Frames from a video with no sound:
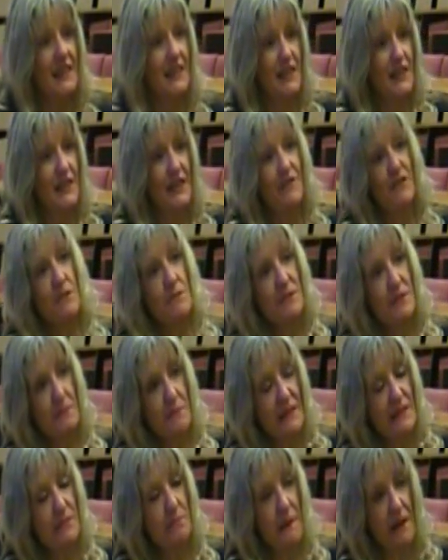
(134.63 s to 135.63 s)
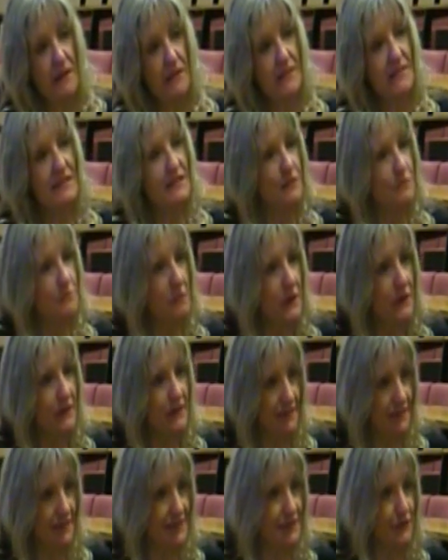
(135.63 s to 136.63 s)
You give them some experience of both
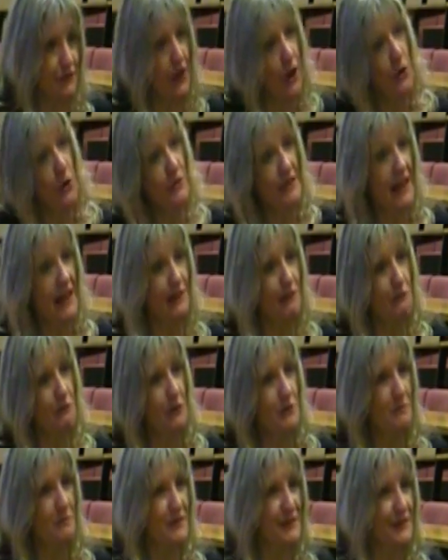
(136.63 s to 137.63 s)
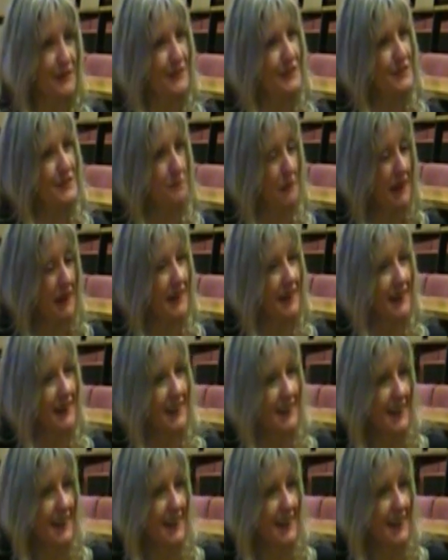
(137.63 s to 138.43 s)
kinds of hotel rooms, so to speak.